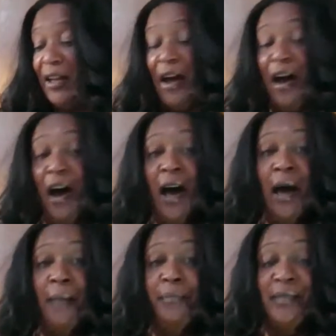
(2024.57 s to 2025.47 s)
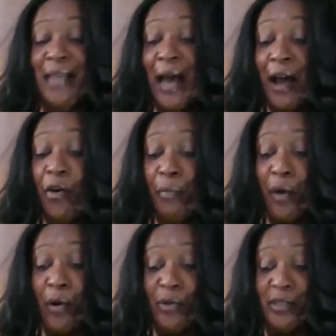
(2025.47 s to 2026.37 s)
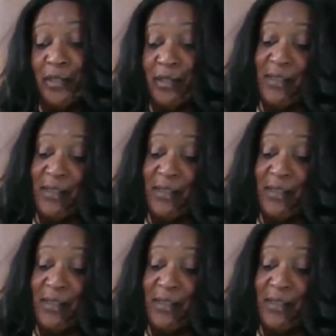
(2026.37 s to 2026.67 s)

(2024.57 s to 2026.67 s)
taco bowls.